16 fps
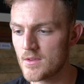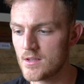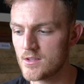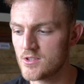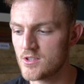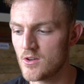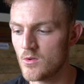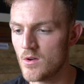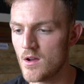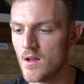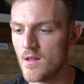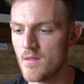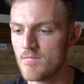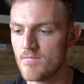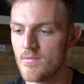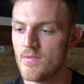
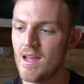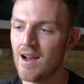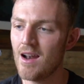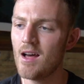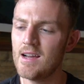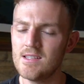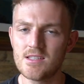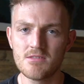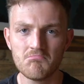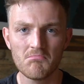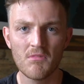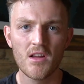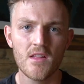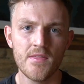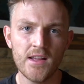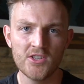So they're light,
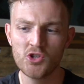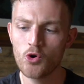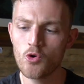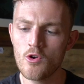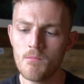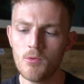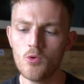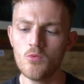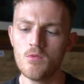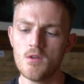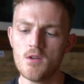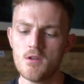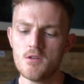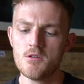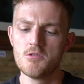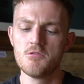they're durable,
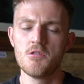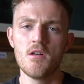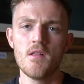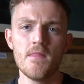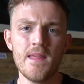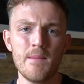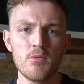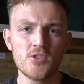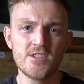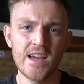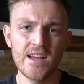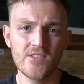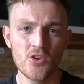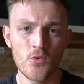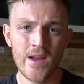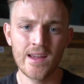they
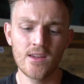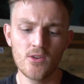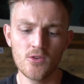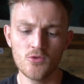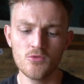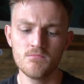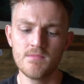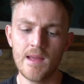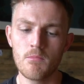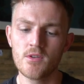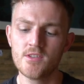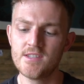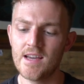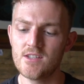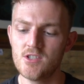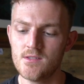protect your ankle, they
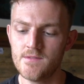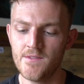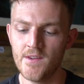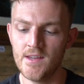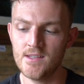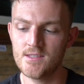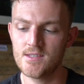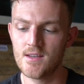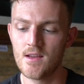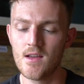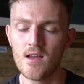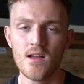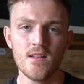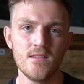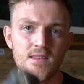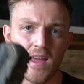protect your feet.
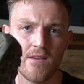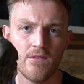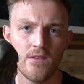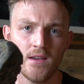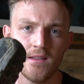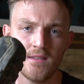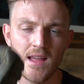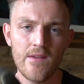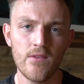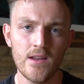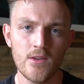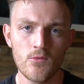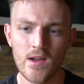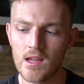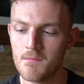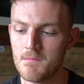Definitely
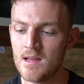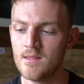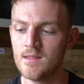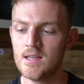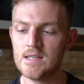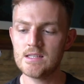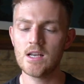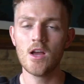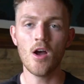recommend these.